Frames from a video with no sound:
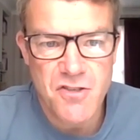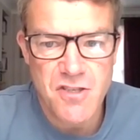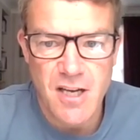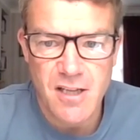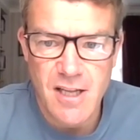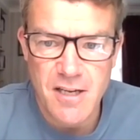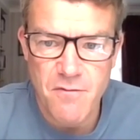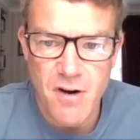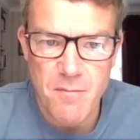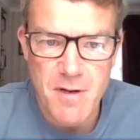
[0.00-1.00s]
societal and
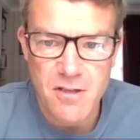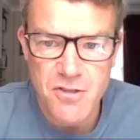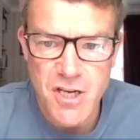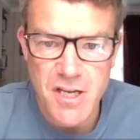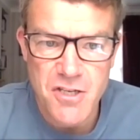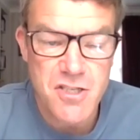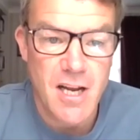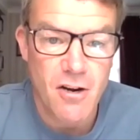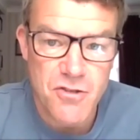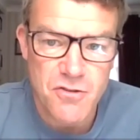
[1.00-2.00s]
environmental change,
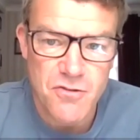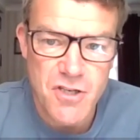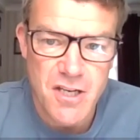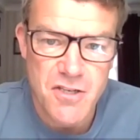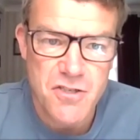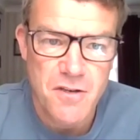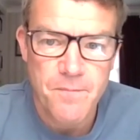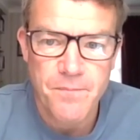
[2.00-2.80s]
technological change,